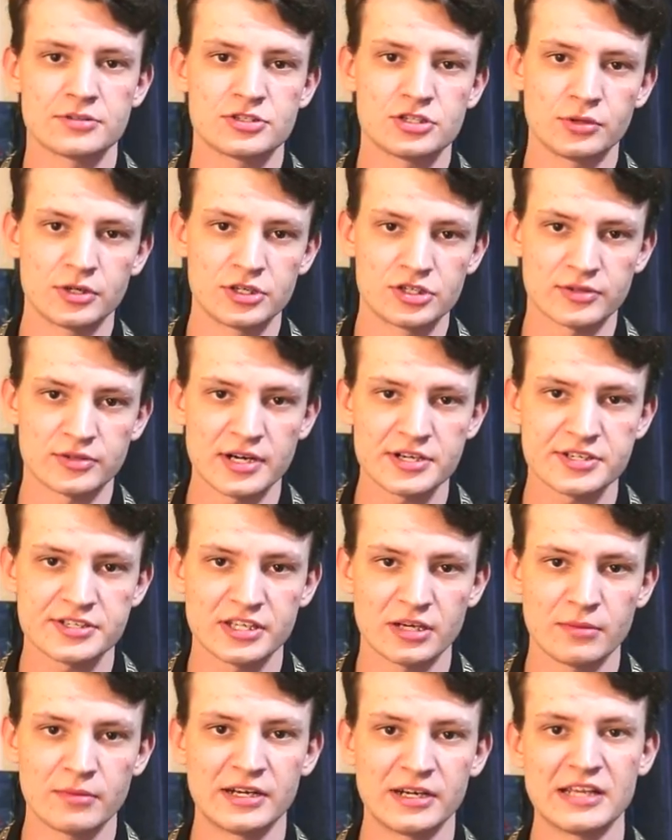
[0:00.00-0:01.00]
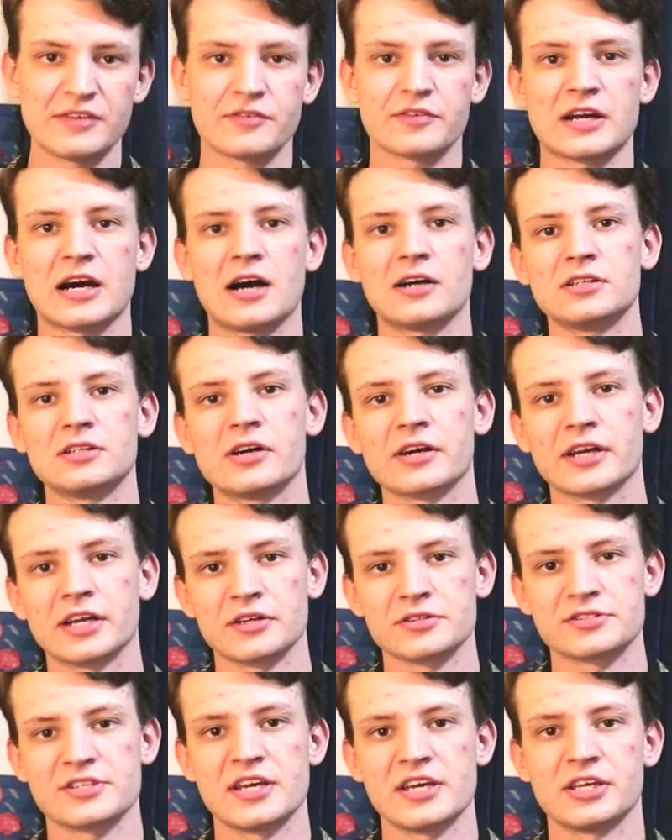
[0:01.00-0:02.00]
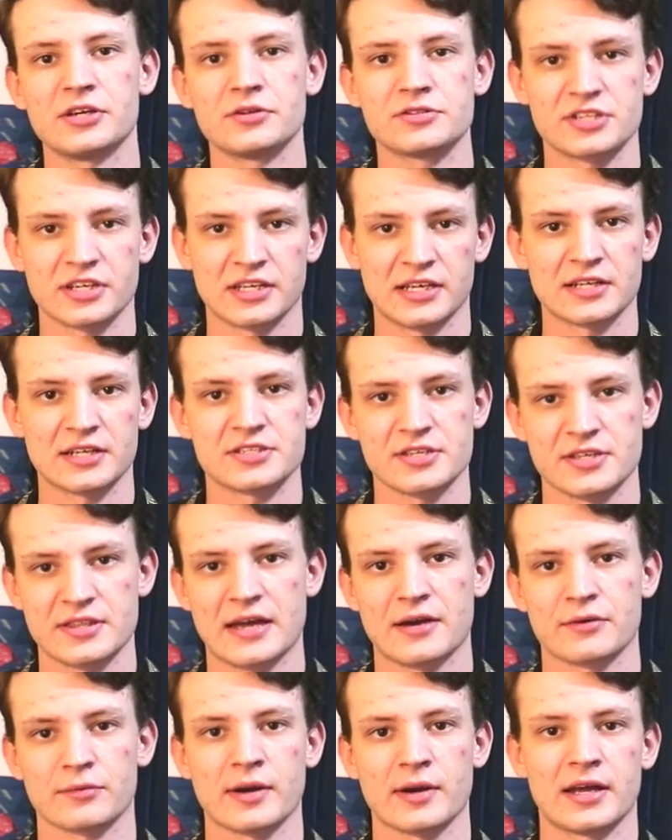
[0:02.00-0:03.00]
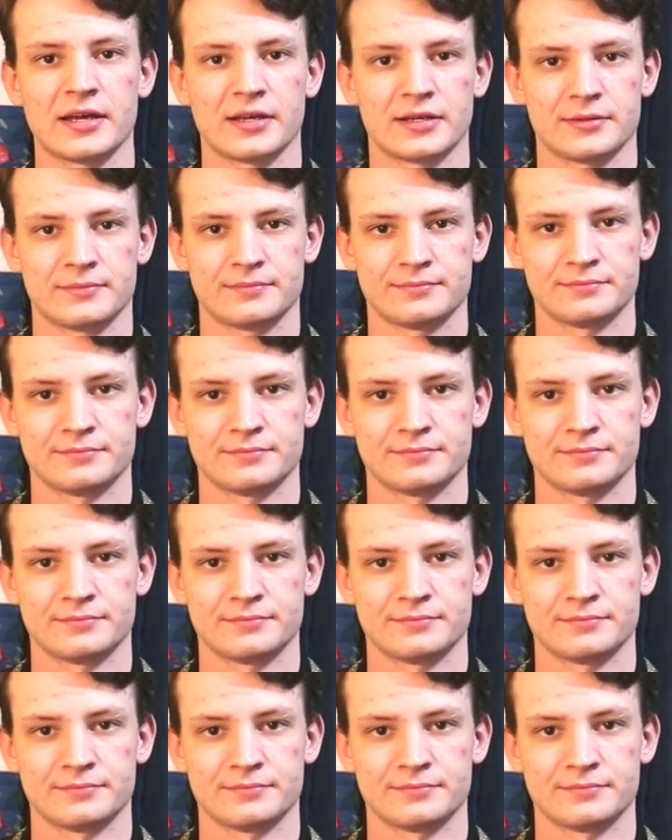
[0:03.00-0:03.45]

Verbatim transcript: to address them, and even how long it'll take you to get to that rank.